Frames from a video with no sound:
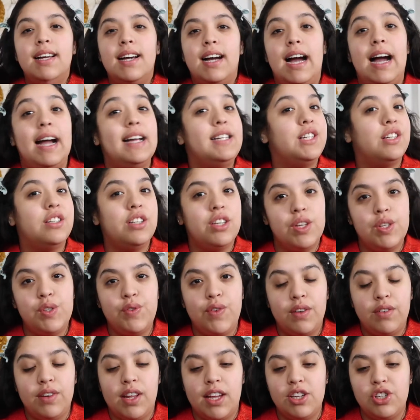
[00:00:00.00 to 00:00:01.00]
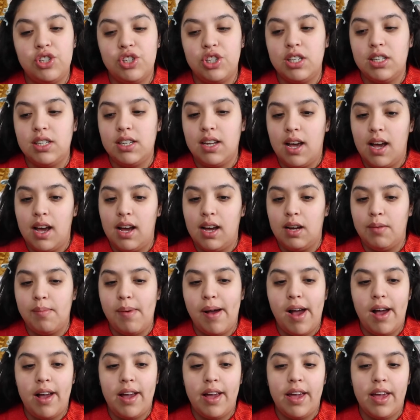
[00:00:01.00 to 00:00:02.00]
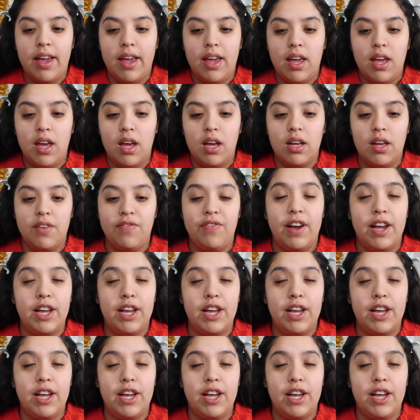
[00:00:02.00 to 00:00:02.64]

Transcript: I don't use foundation. If